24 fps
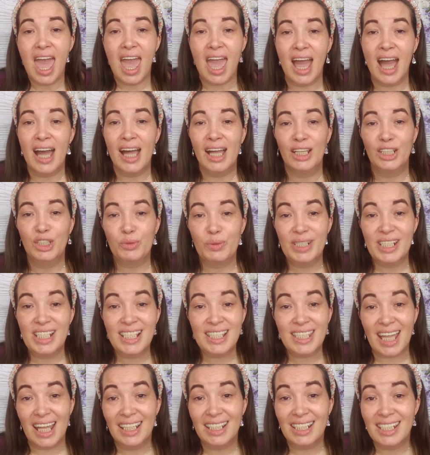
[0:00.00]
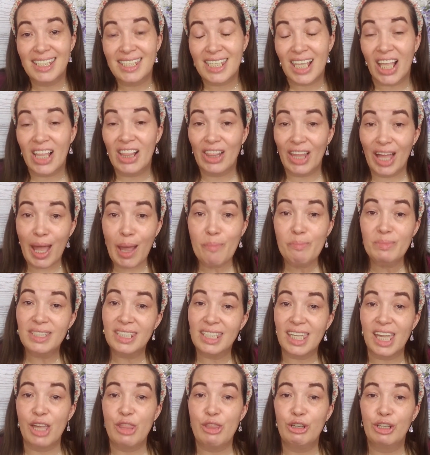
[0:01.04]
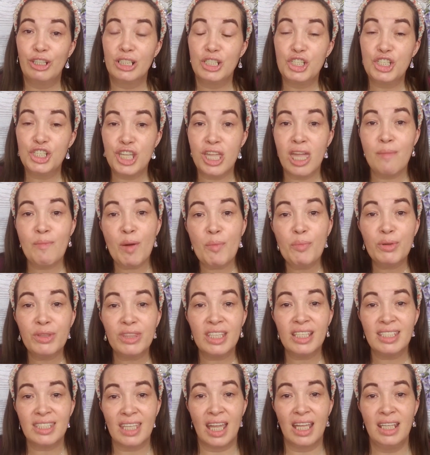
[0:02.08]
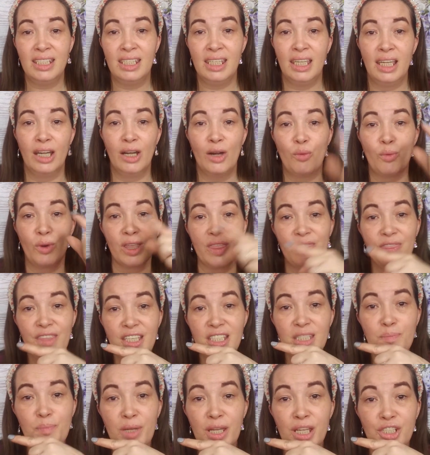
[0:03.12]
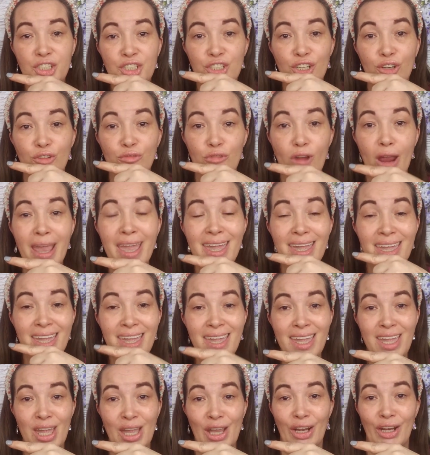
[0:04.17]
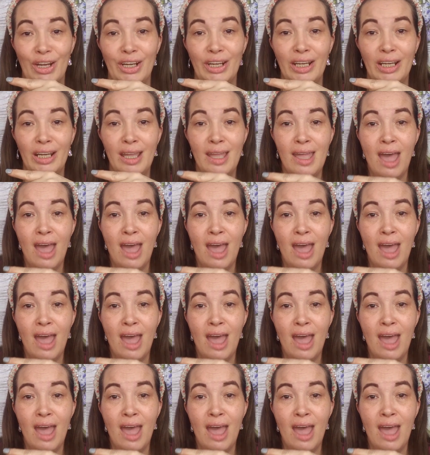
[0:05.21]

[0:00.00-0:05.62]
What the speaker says: And we decided to collab together and she came up with this idea where this picture right here